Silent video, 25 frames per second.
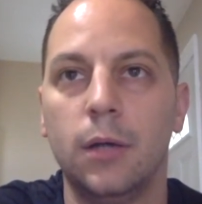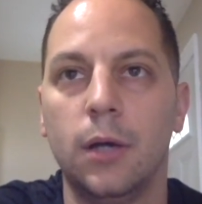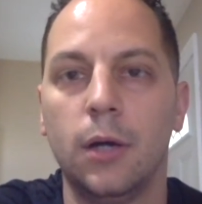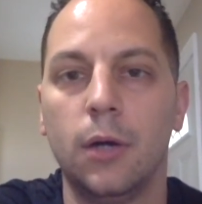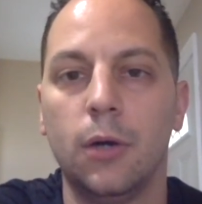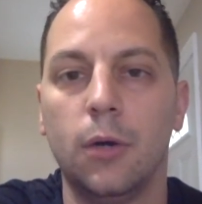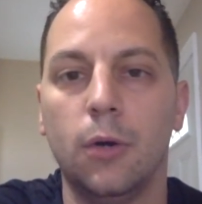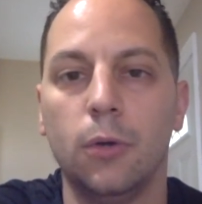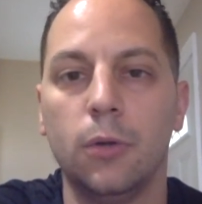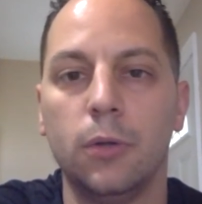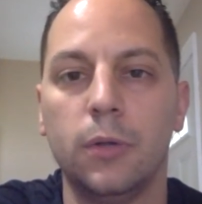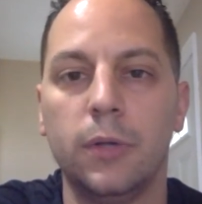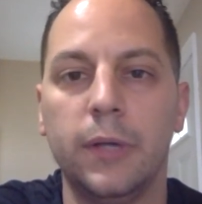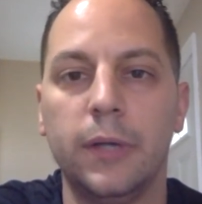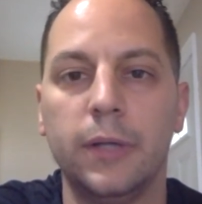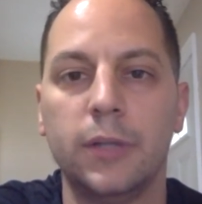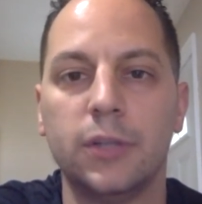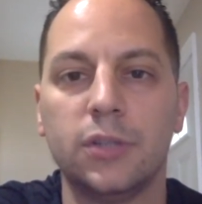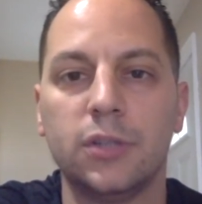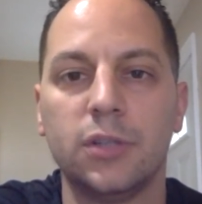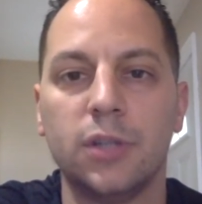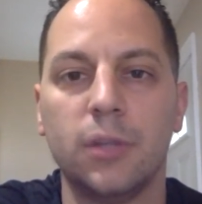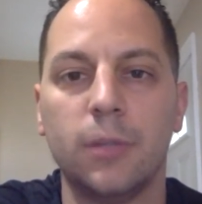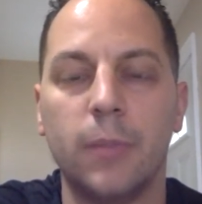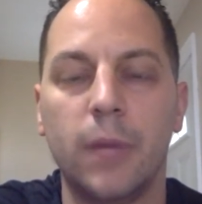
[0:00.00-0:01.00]
Golden Age
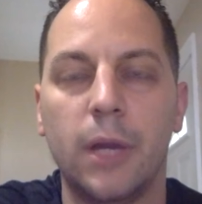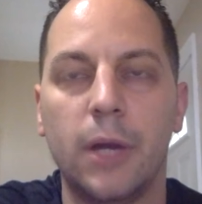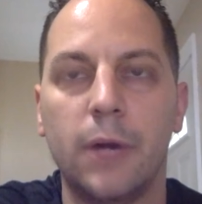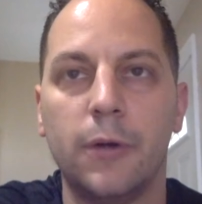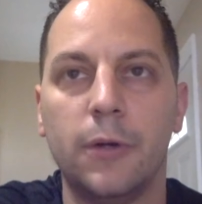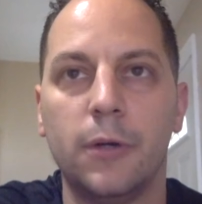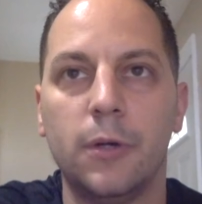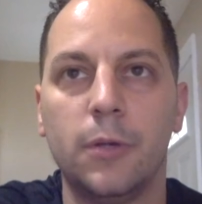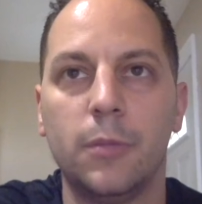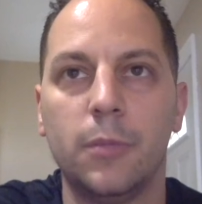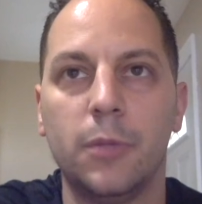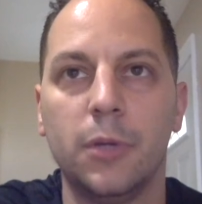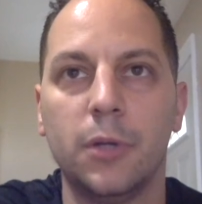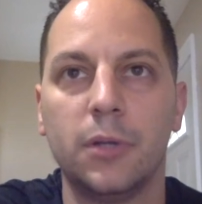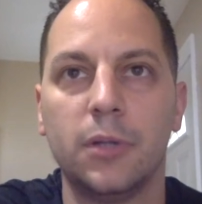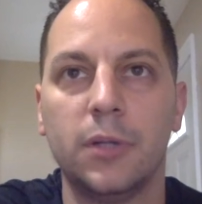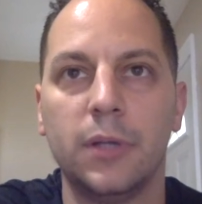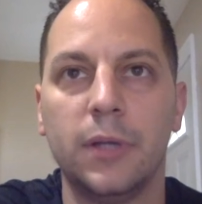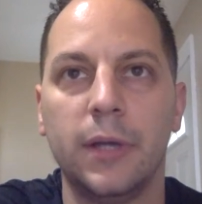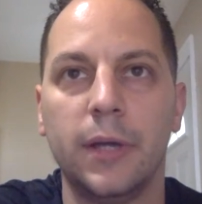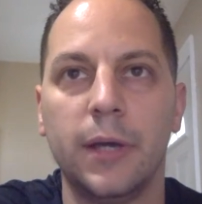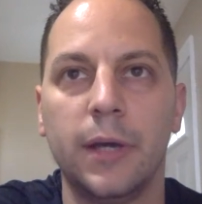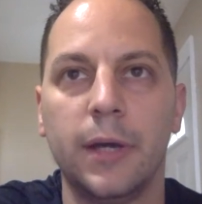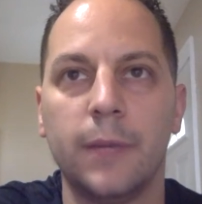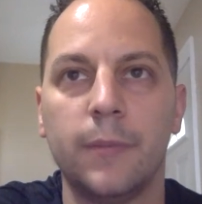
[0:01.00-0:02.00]
Submariner book to
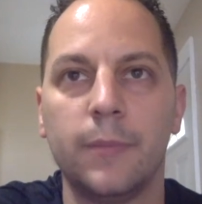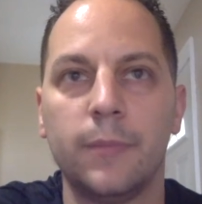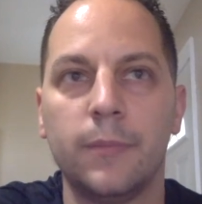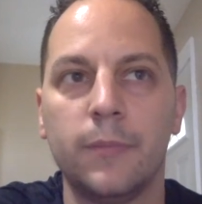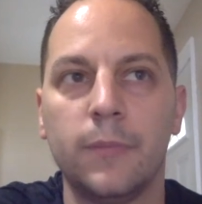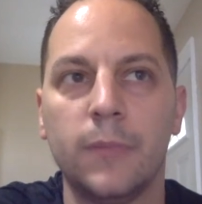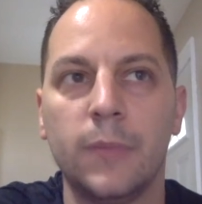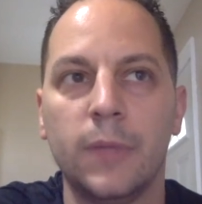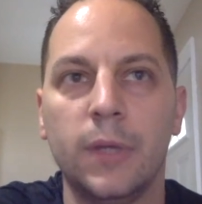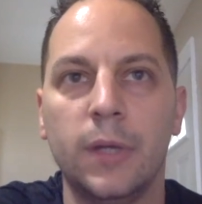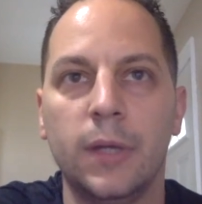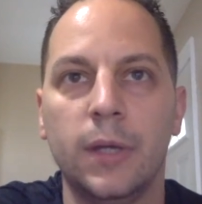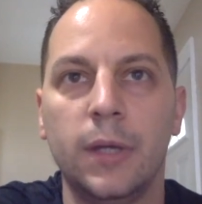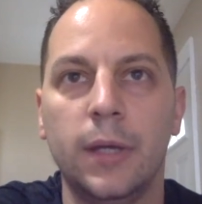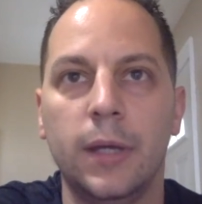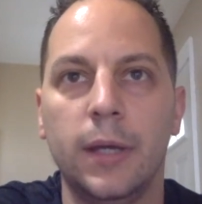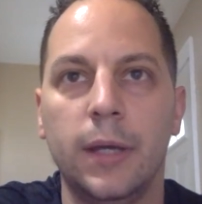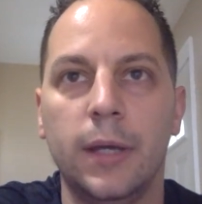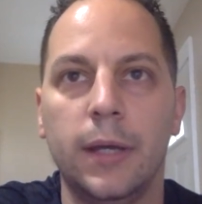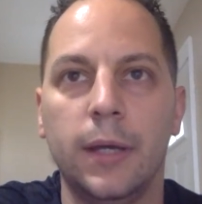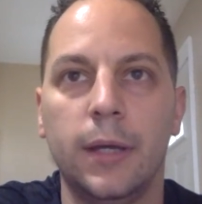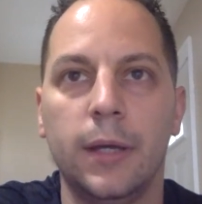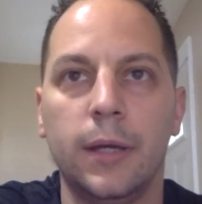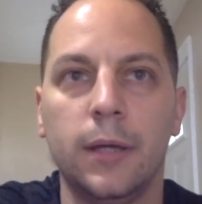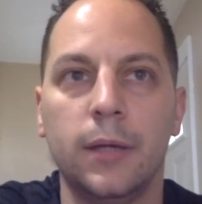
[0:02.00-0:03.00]
get
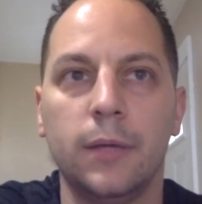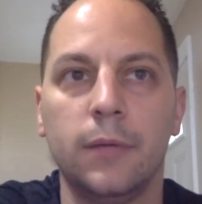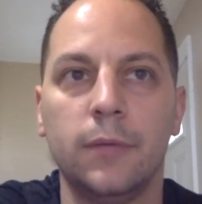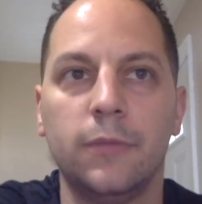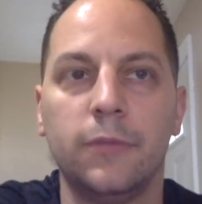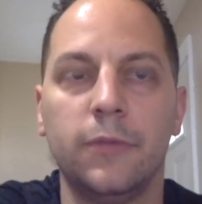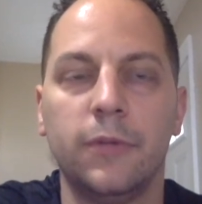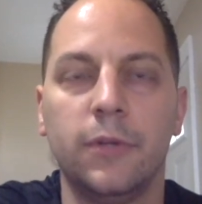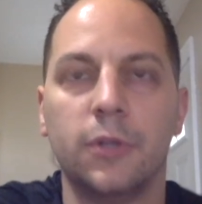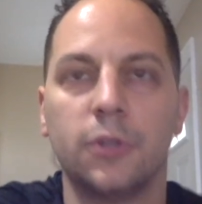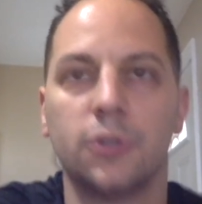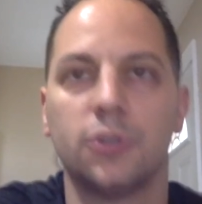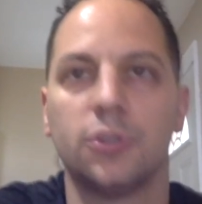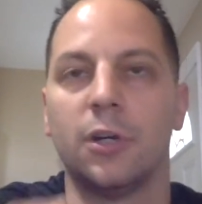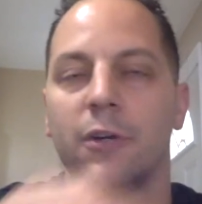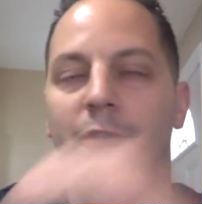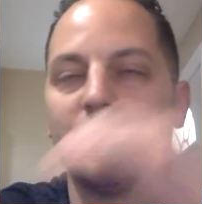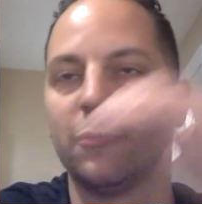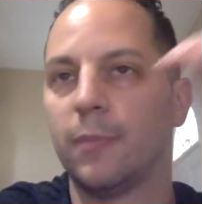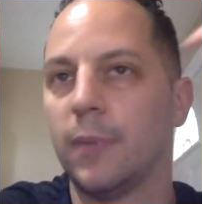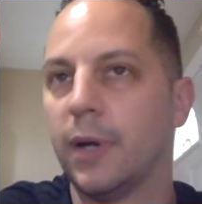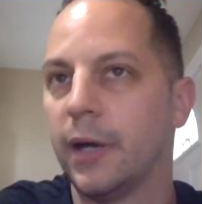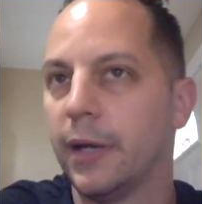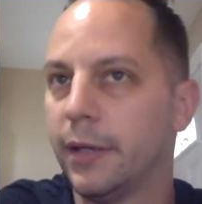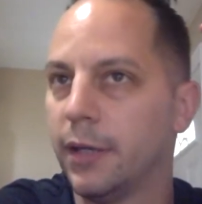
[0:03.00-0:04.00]
and finish
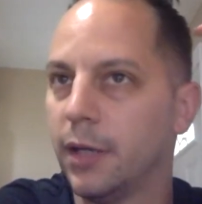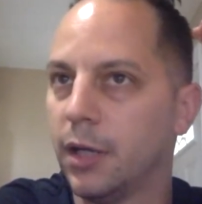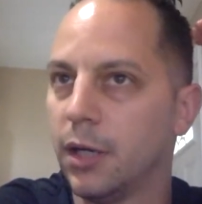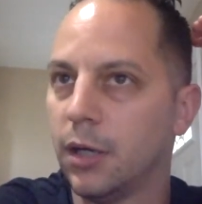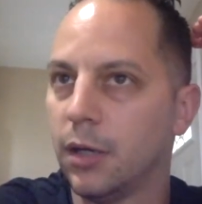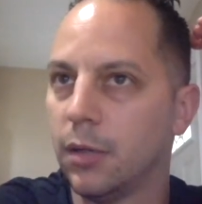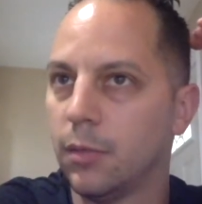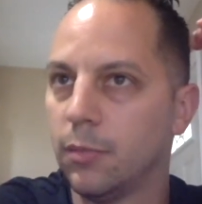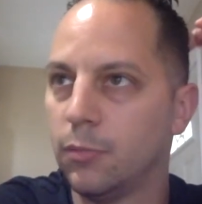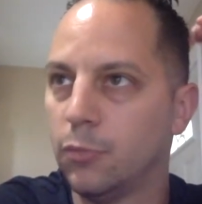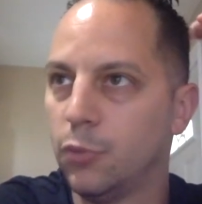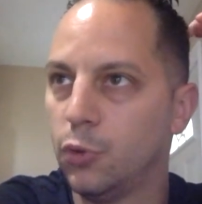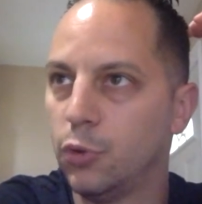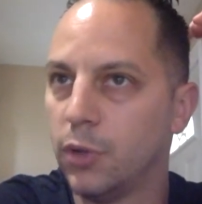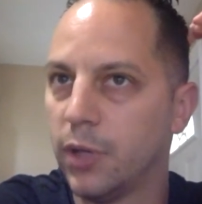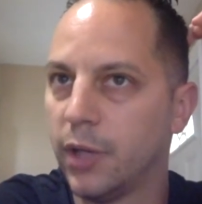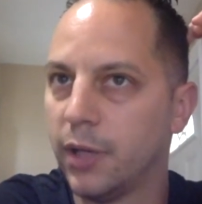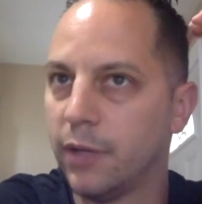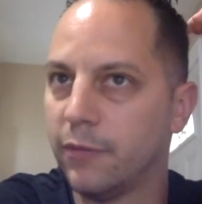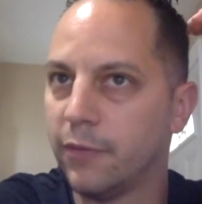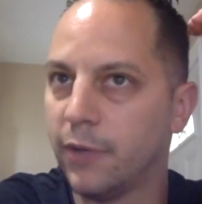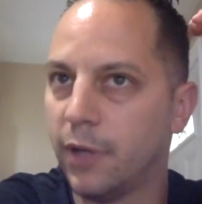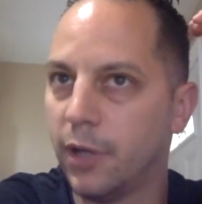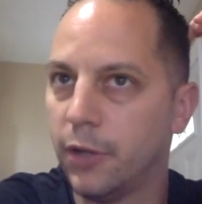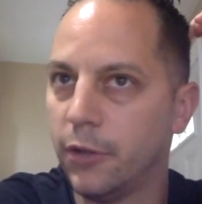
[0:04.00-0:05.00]
off my Moon
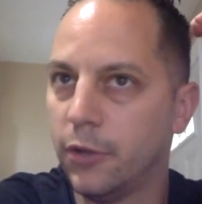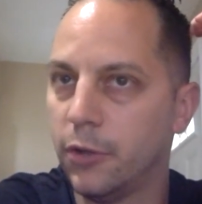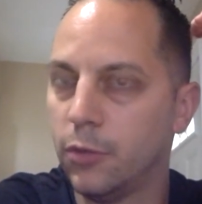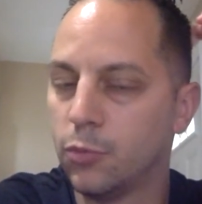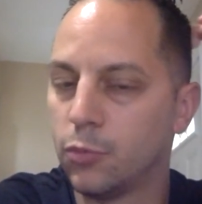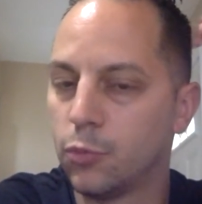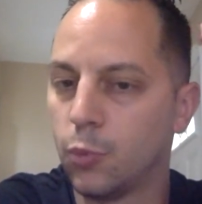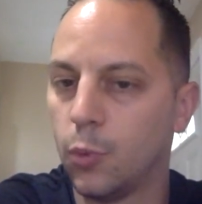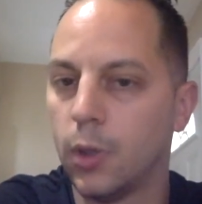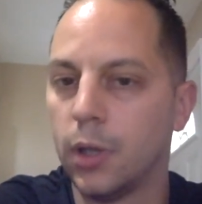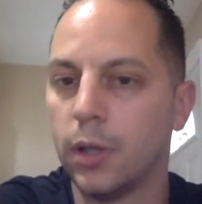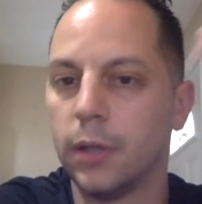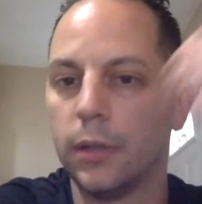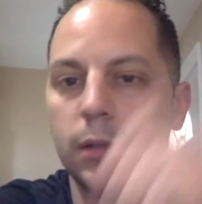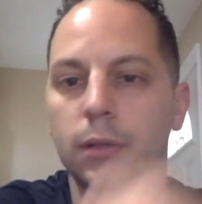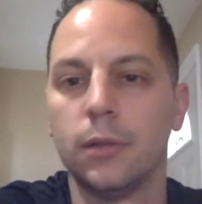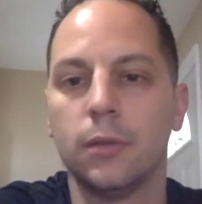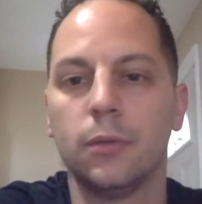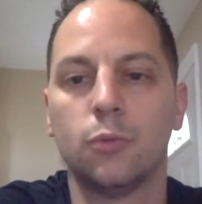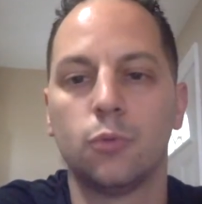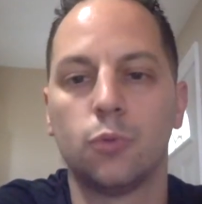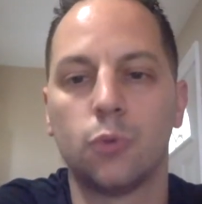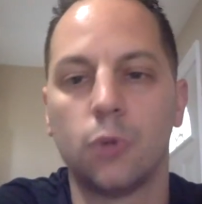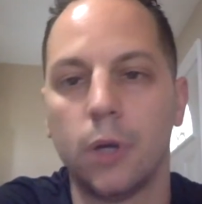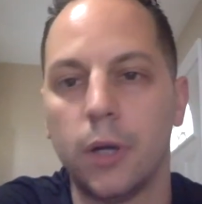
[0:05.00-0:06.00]
Knight Volume 1
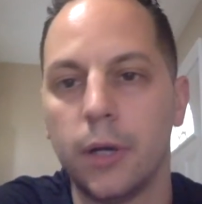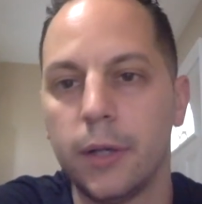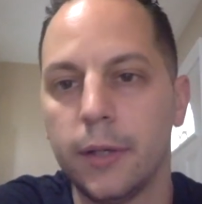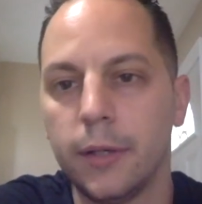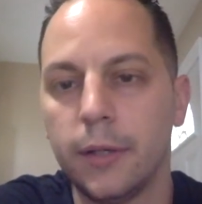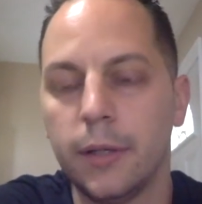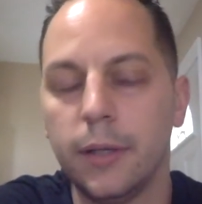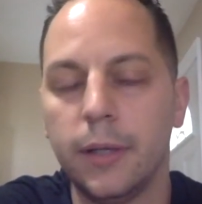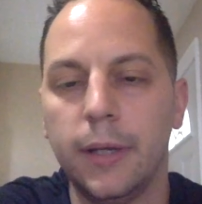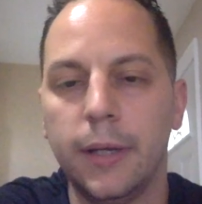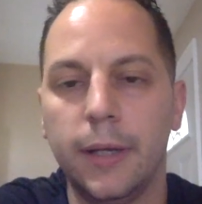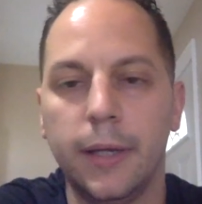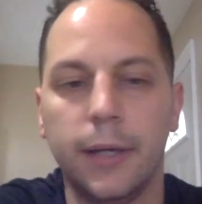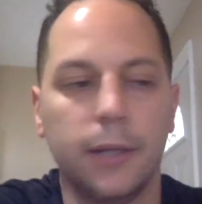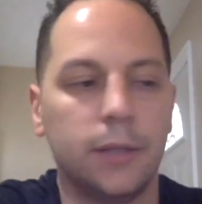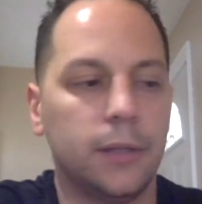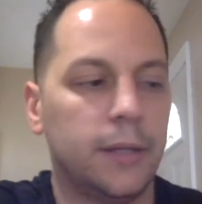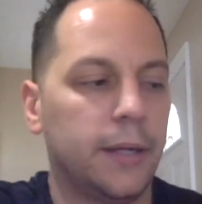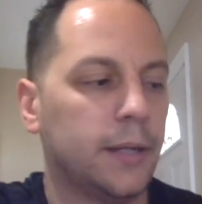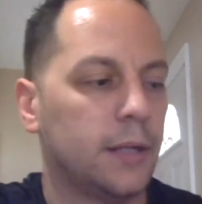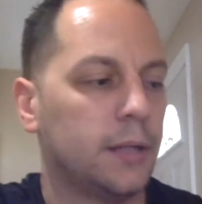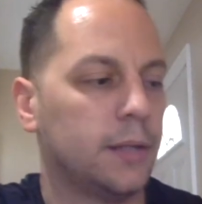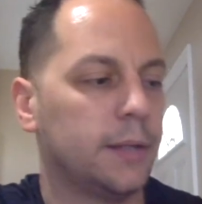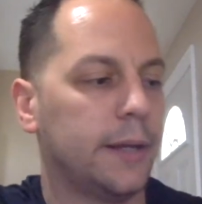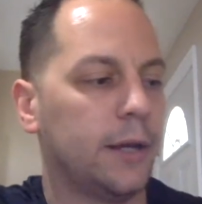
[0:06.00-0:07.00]
run and
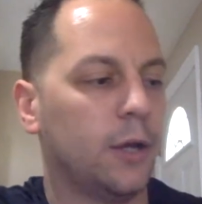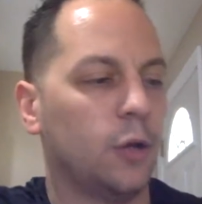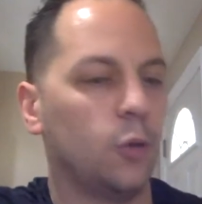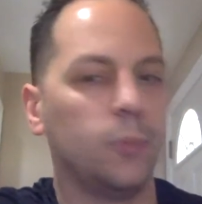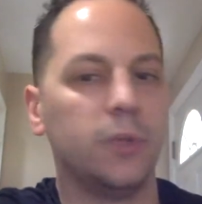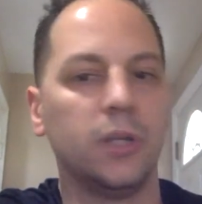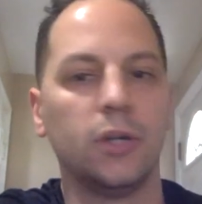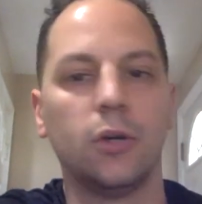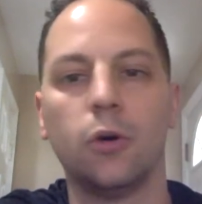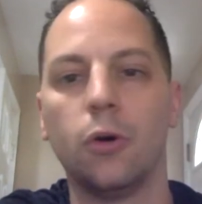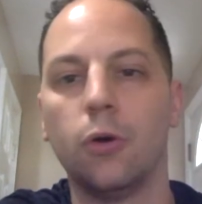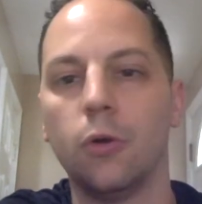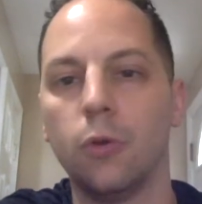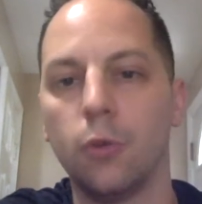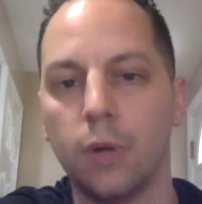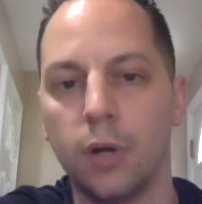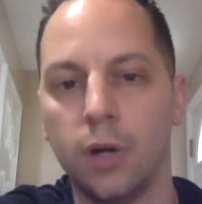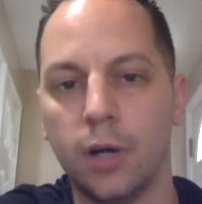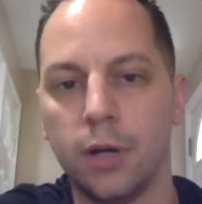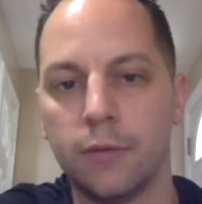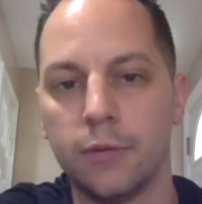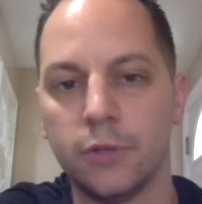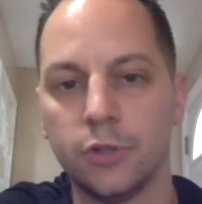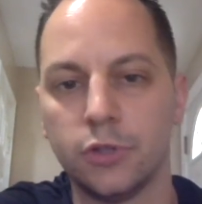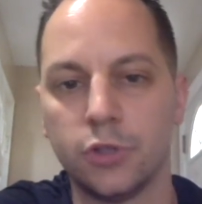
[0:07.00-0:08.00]
get an LV Cole
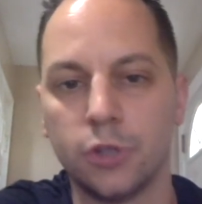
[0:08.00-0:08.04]
cover.